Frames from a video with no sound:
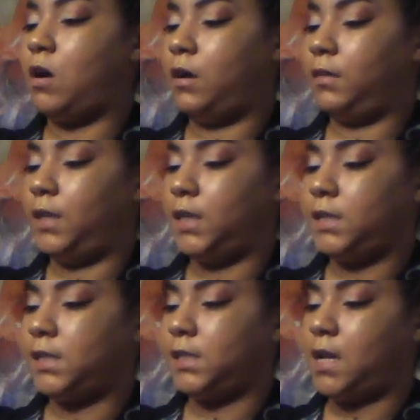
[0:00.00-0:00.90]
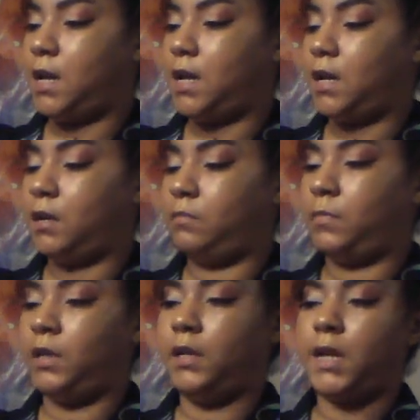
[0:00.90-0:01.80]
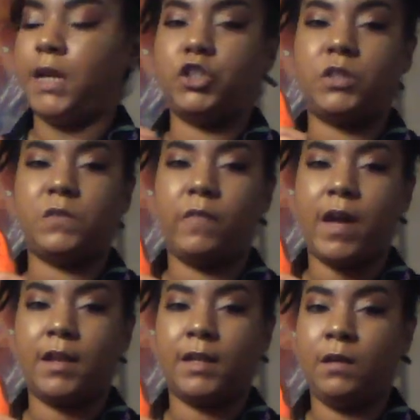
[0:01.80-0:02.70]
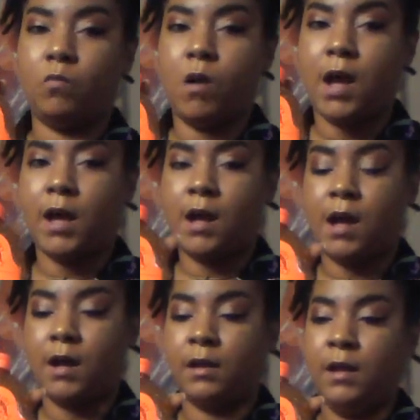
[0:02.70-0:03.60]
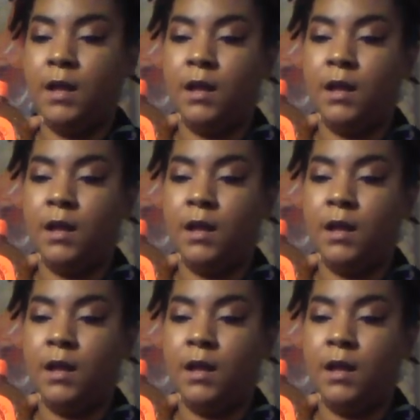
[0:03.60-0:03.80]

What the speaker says: on this Nature's Valley, why I